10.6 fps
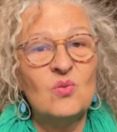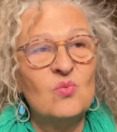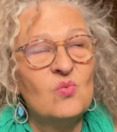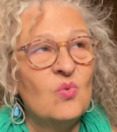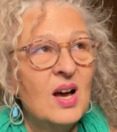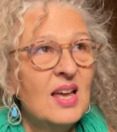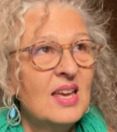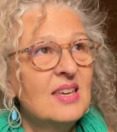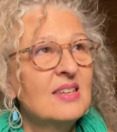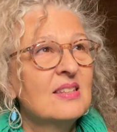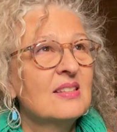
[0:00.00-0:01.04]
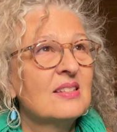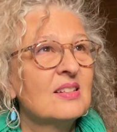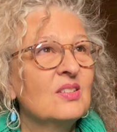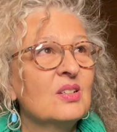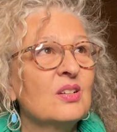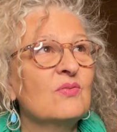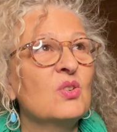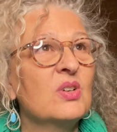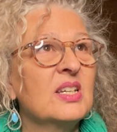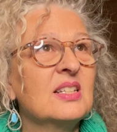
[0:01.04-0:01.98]
why is
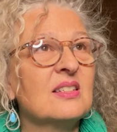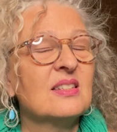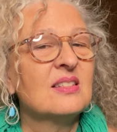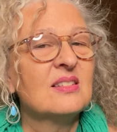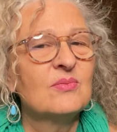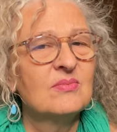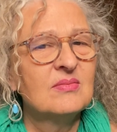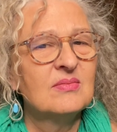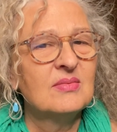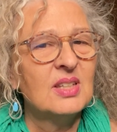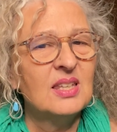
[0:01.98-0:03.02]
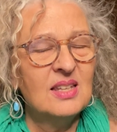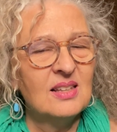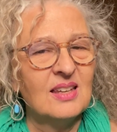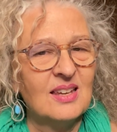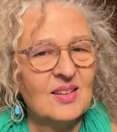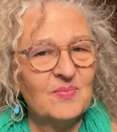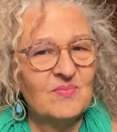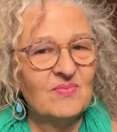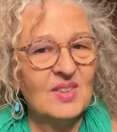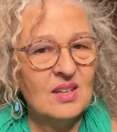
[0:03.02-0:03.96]
clairvoyance healing?
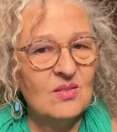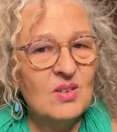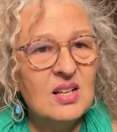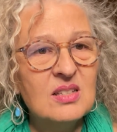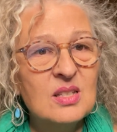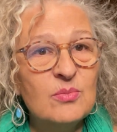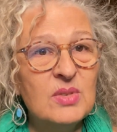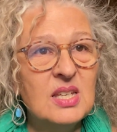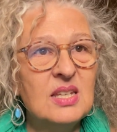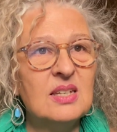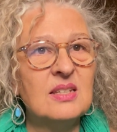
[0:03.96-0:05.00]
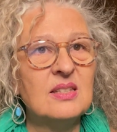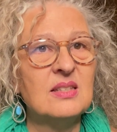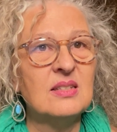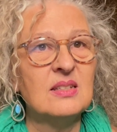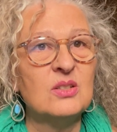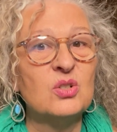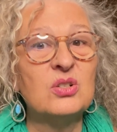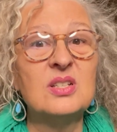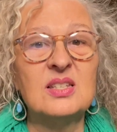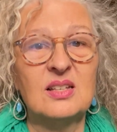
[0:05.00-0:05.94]
Well, to me, it's
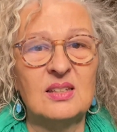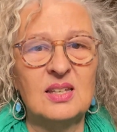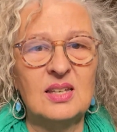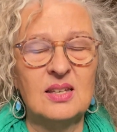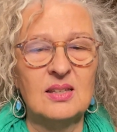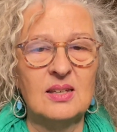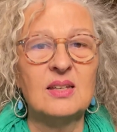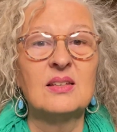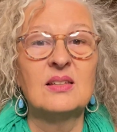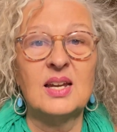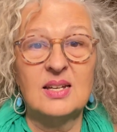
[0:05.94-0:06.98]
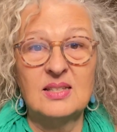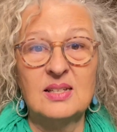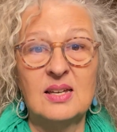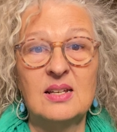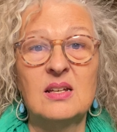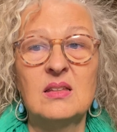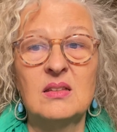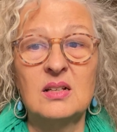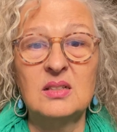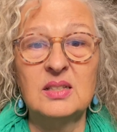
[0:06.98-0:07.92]
intrinsically healing. Like I said,
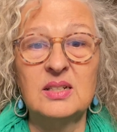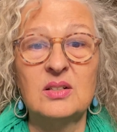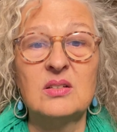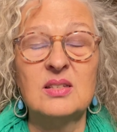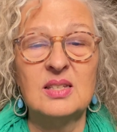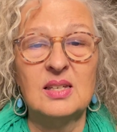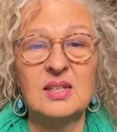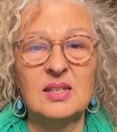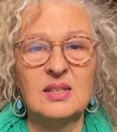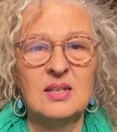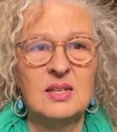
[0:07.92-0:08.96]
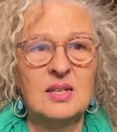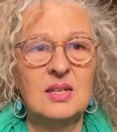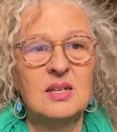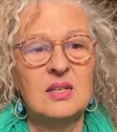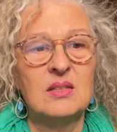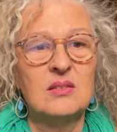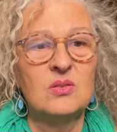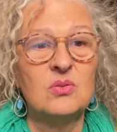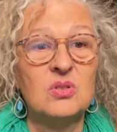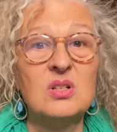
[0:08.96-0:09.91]
the clear seeing,
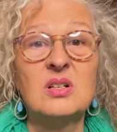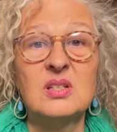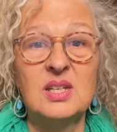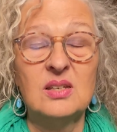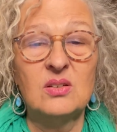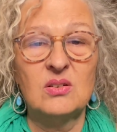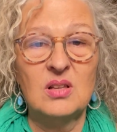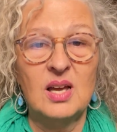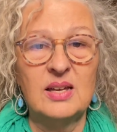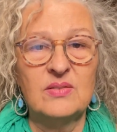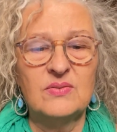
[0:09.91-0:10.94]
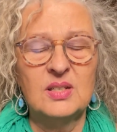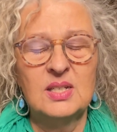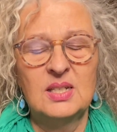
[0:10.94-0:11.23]
you start to heal your life.